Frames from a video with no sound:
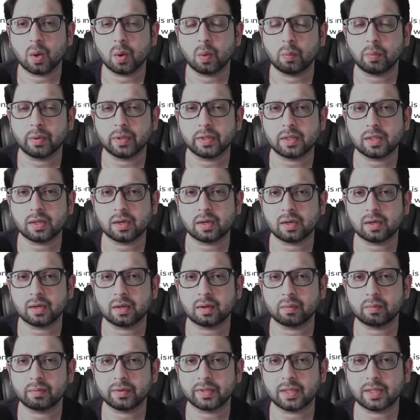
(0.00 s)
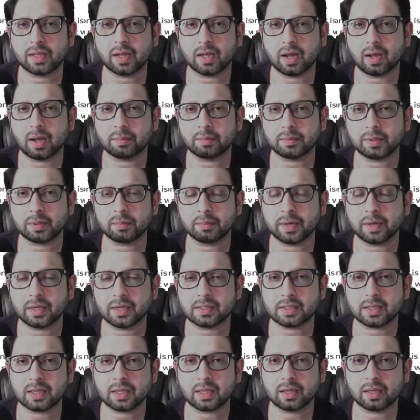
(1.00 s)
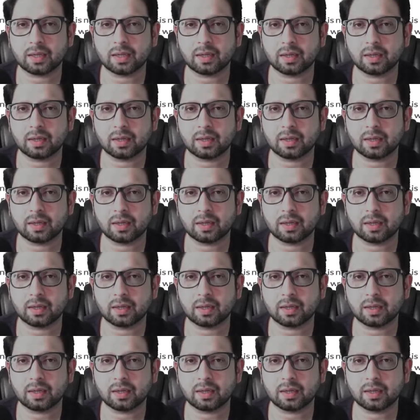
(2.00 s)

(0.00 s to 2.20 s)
with the optimizing